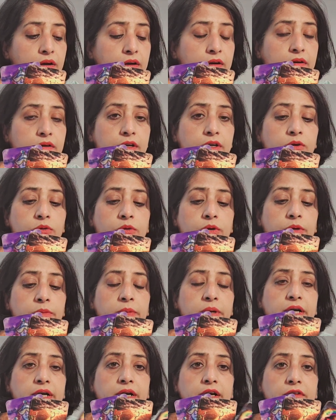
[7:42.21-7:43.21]
You could
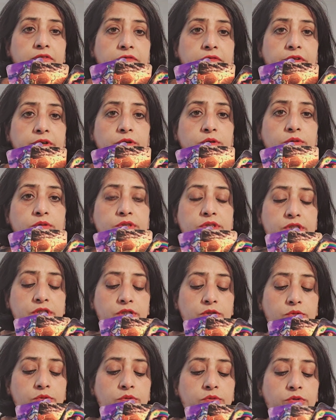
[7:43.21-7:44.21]
be confused.
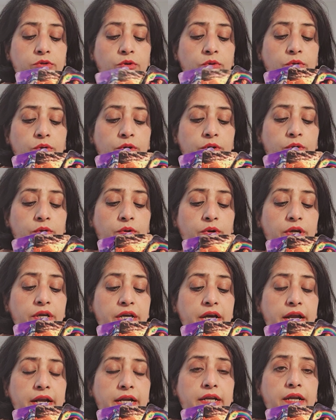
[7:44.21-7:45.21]
You don't know
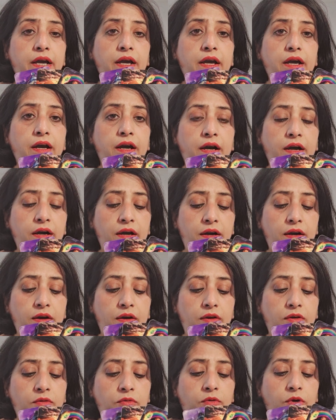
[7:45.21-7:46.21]
yet
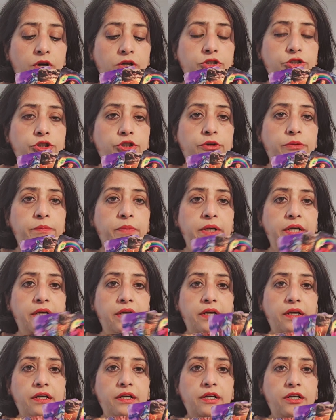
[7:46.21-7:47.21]
what should
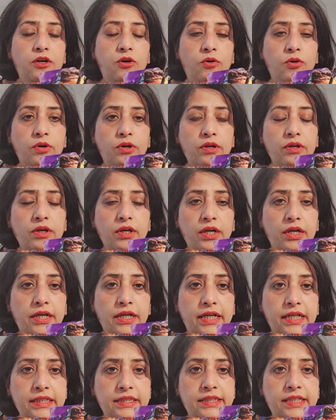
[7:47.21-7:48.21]
be your
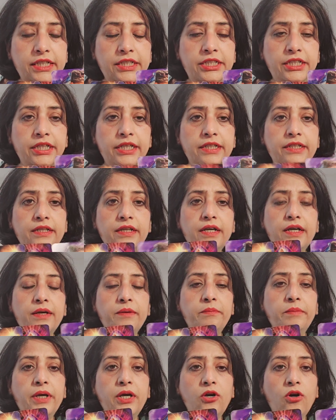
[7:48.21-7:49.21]
decision,
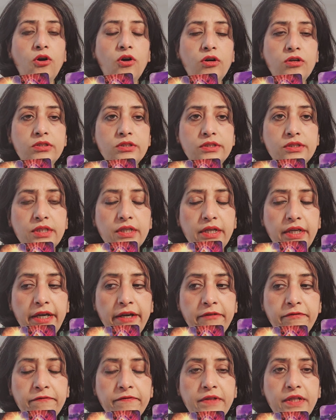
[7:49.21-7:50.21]
because
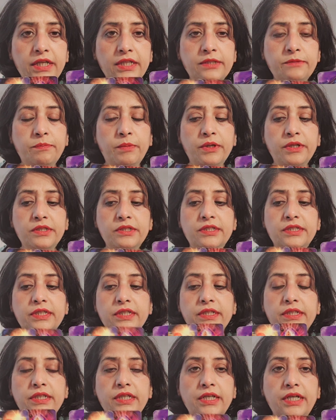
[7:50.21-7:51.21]
if this
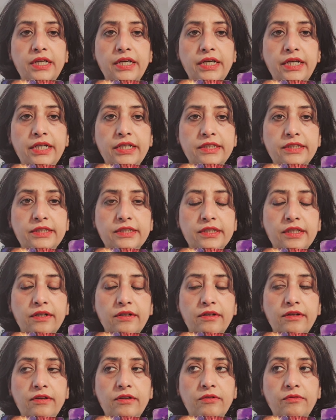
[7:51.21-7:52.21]
person is
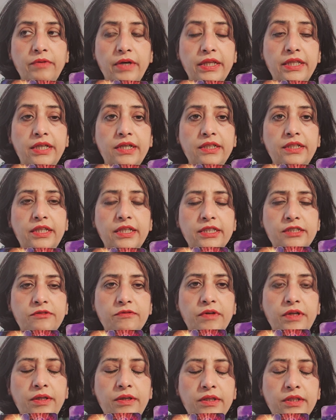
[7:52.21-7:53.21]
whether
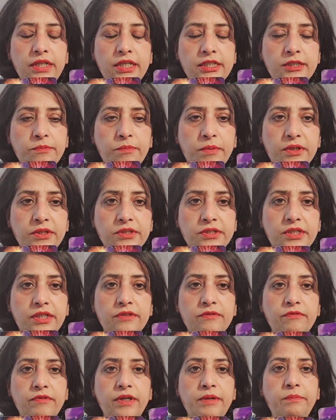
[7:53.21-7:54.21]
this
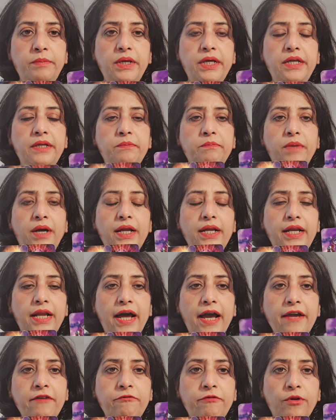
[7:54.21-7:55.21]
person will be in my
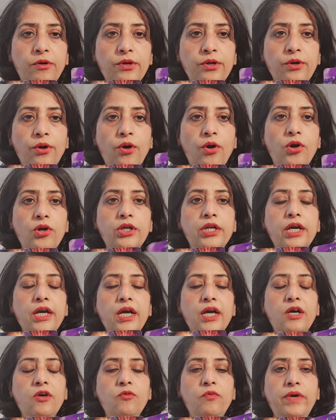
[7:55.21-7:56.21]
life or not,
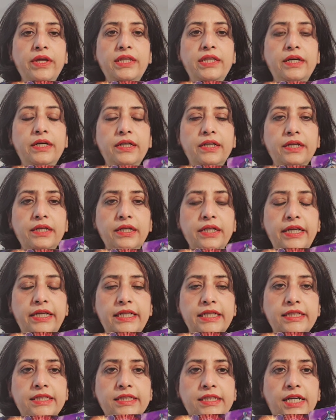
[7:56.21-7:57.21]
whether it
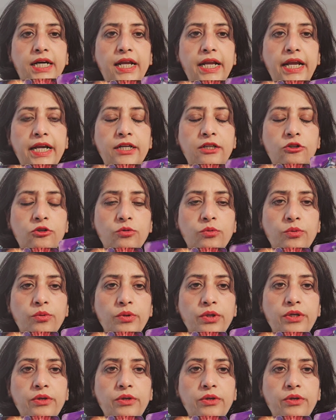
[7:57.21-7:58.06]
is correct to